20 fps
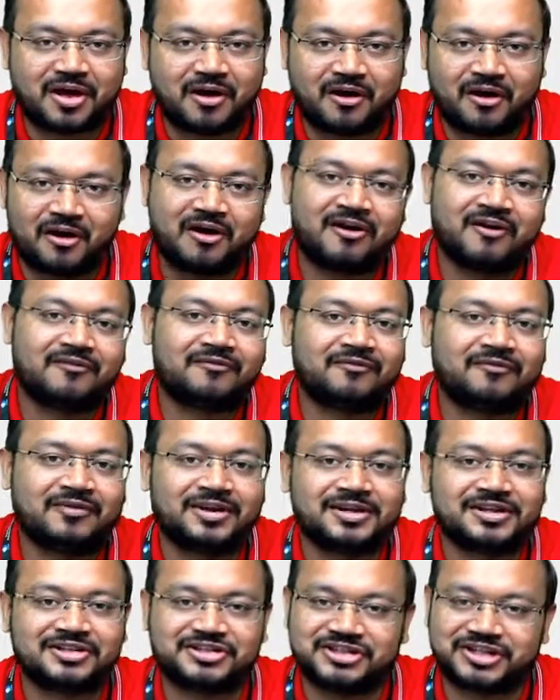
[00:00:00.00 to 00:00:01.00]
of
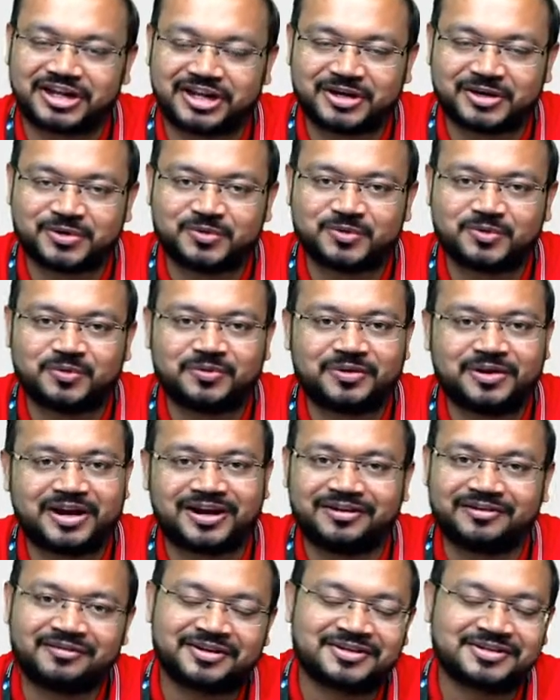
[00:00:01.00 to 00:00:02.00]
JNU
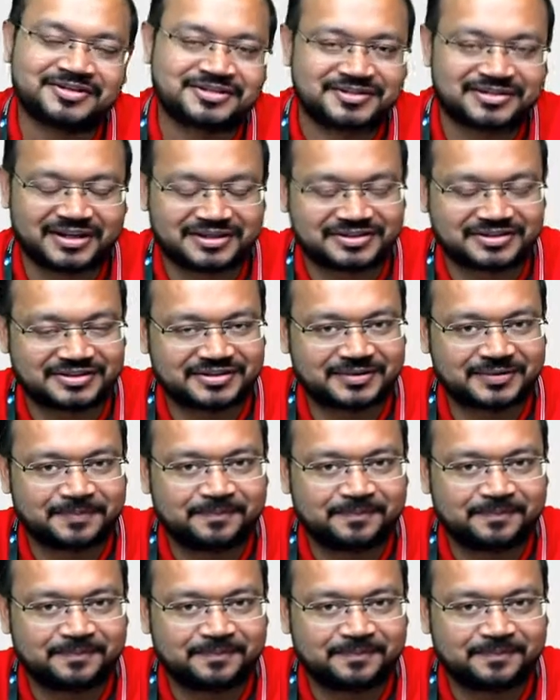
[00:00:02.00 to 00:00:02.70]
entrance test.